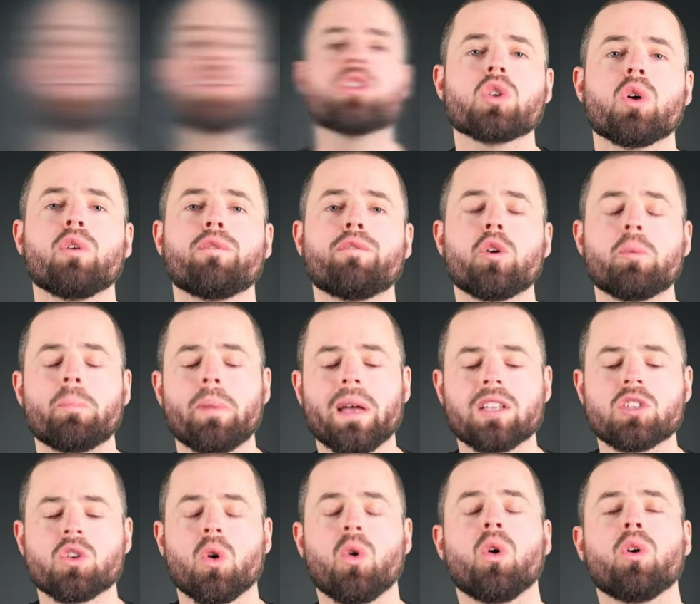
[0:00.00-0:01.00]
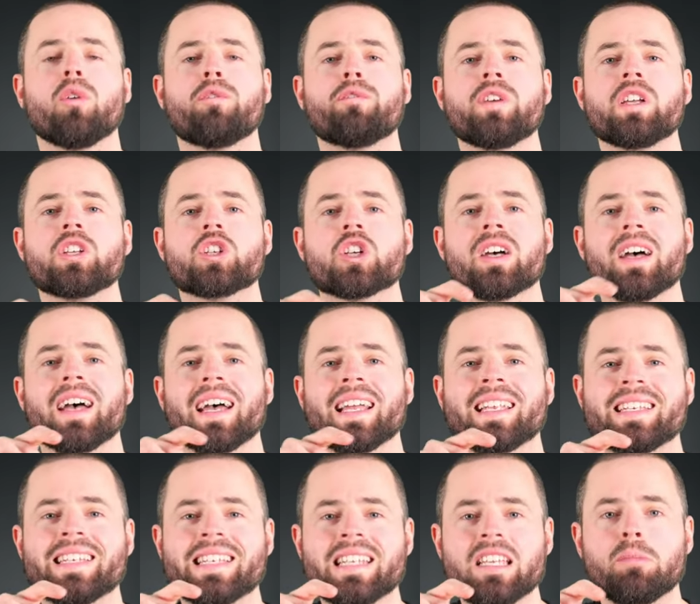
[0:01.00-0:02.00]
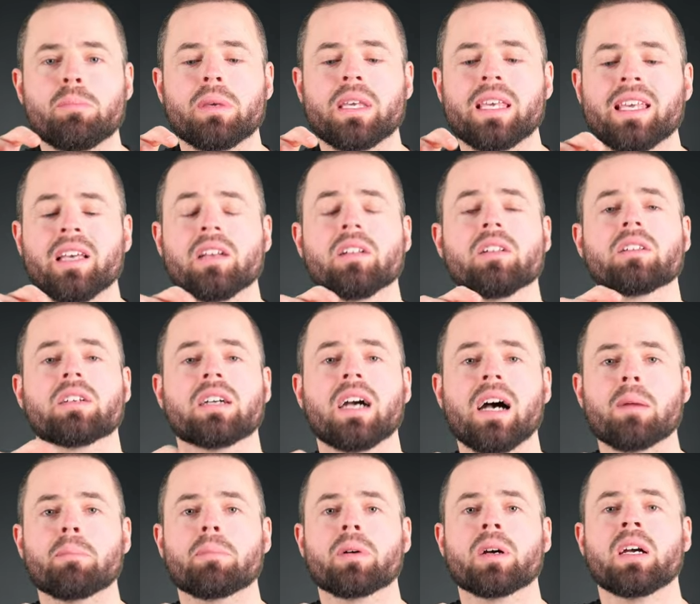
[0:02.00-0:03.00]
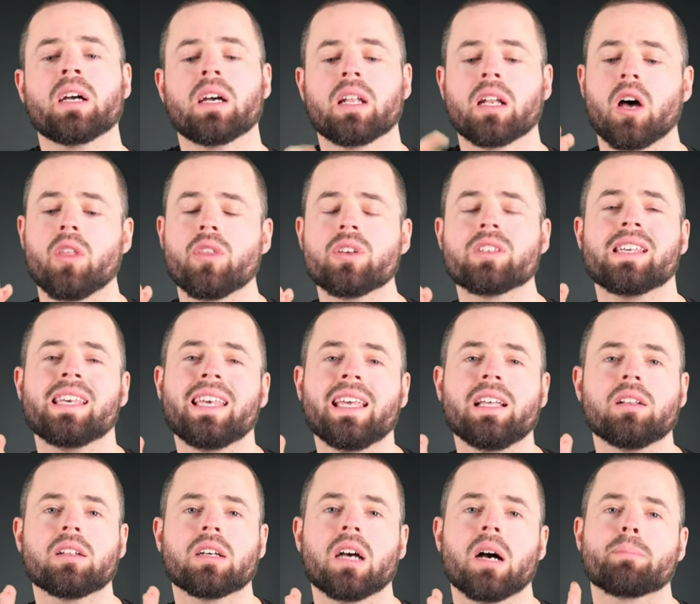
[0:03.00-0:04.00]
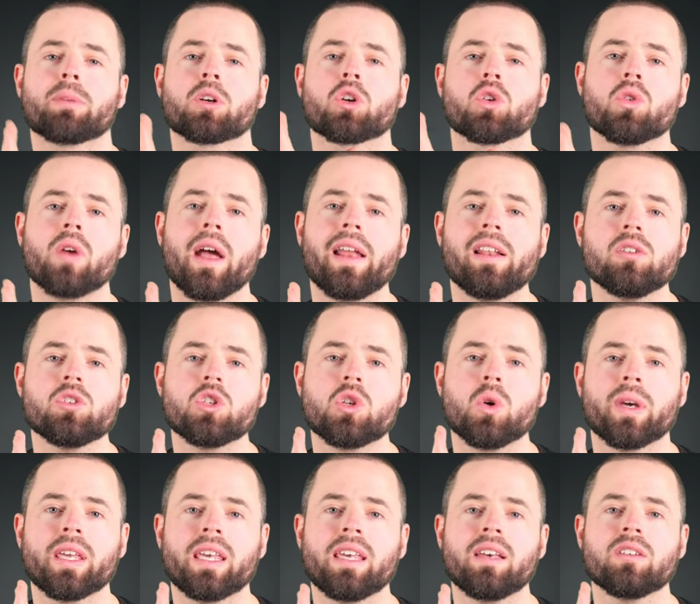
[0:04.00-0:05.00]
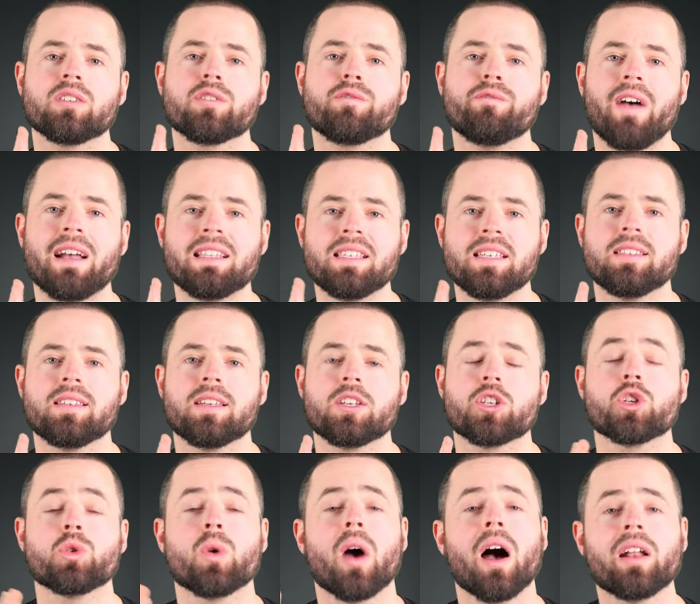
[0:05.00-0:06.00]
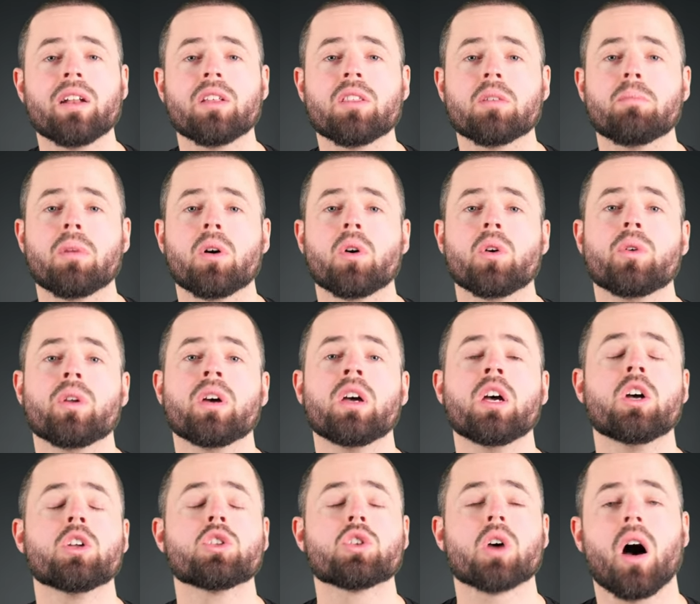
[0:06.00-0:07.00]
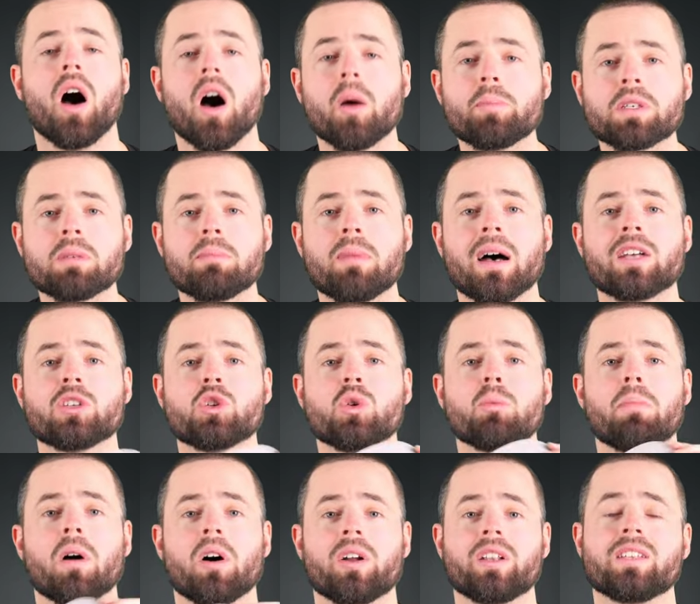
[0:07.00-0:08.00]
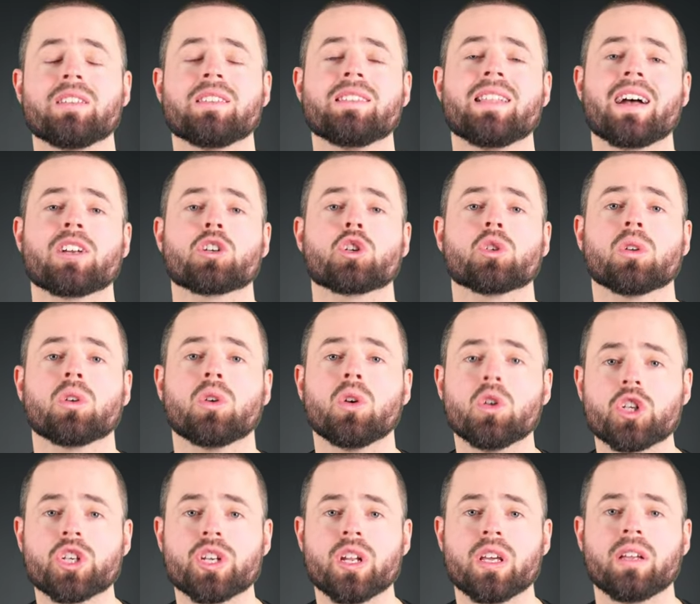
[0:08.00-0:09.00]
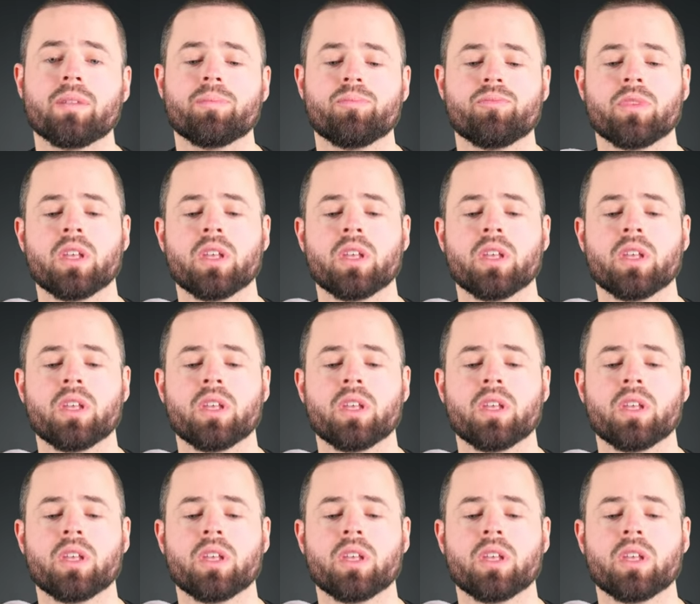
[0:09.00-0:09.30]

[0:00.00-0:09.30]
Sole footbeds all feature a deep heel cup. Now this heel cup cradles your heel's fatty tissue under the bone to optimize your body's natural cushioning.